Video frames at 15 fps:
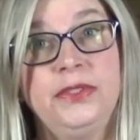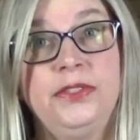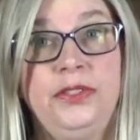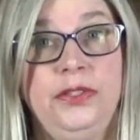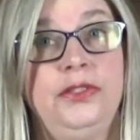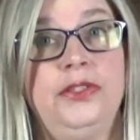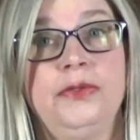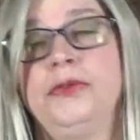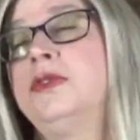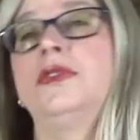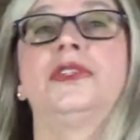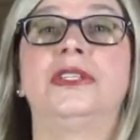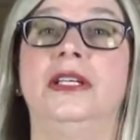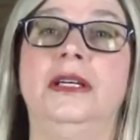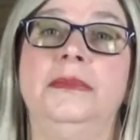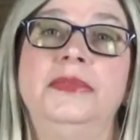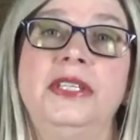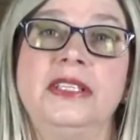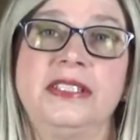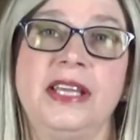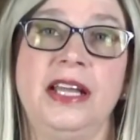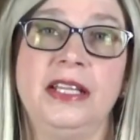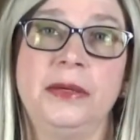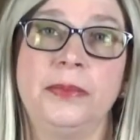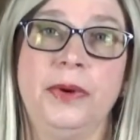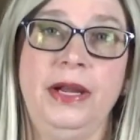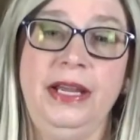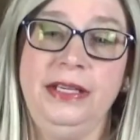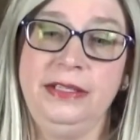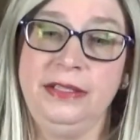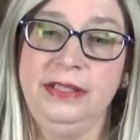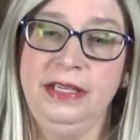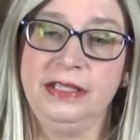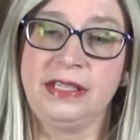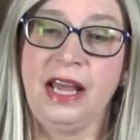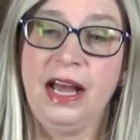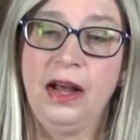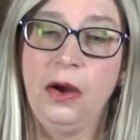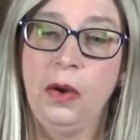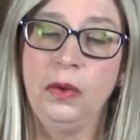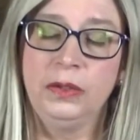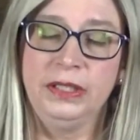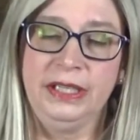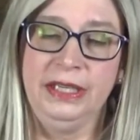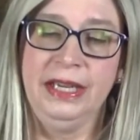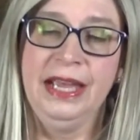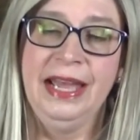to Jerusalem to celebrate this holy